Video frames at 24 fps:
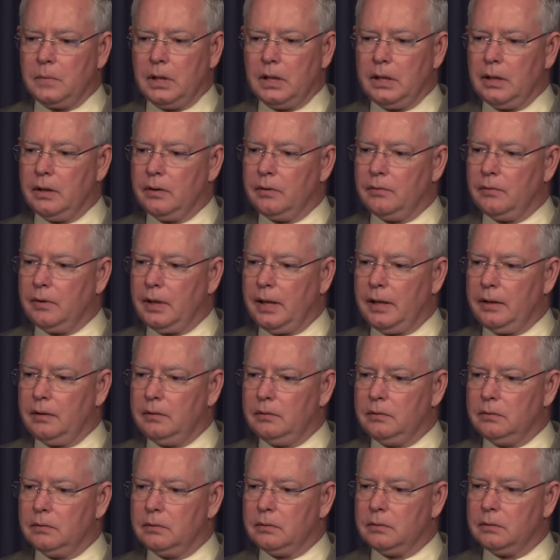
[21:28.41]

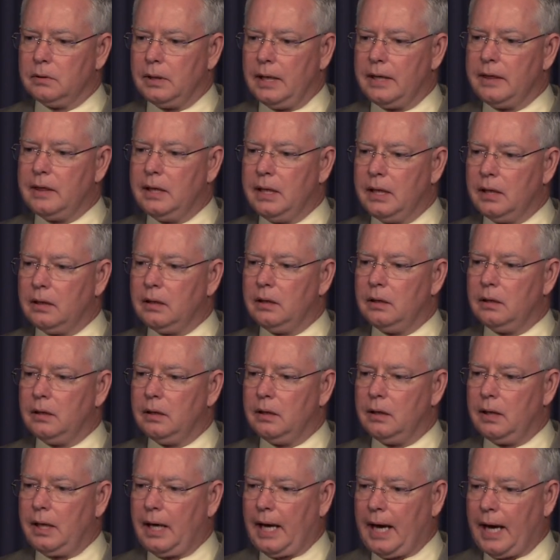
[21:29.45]
I think
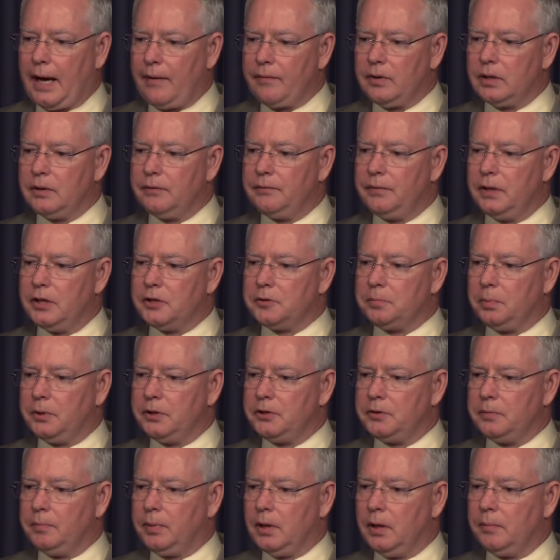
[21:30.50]
having the Phoenix
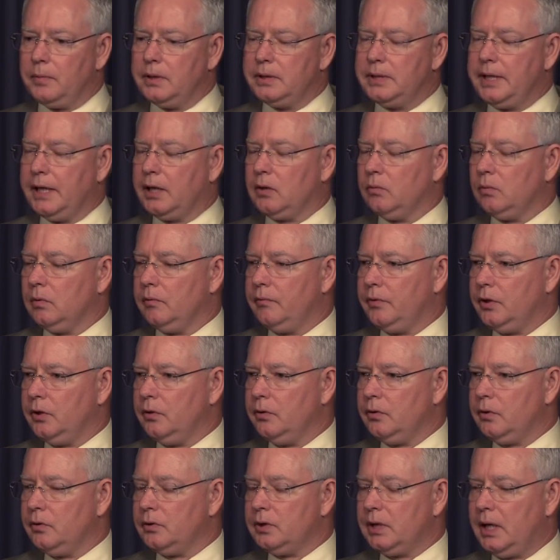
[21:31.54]
Police Department take a review
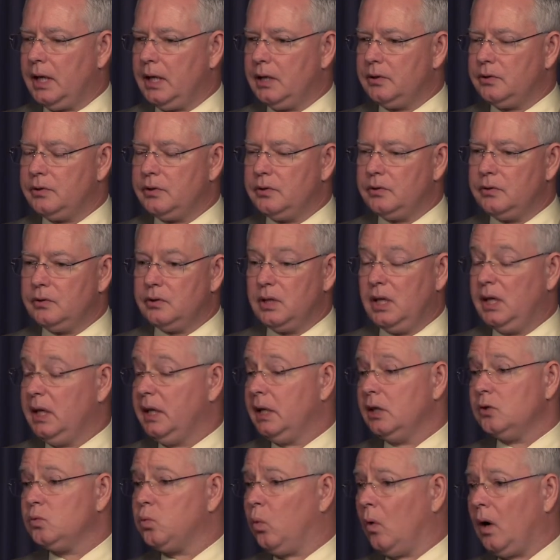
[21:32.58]
of those cases
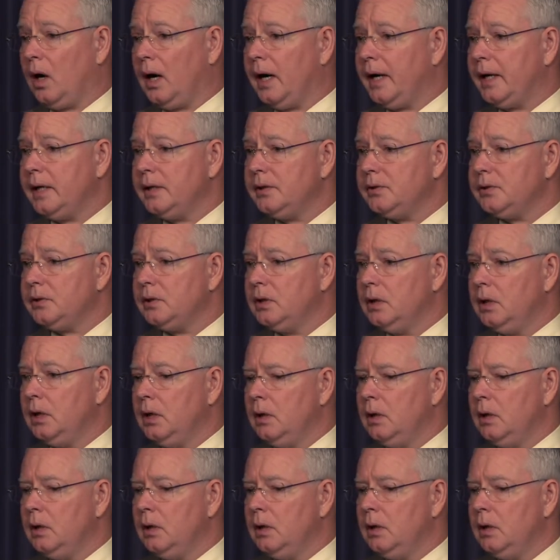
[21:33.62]
is wise,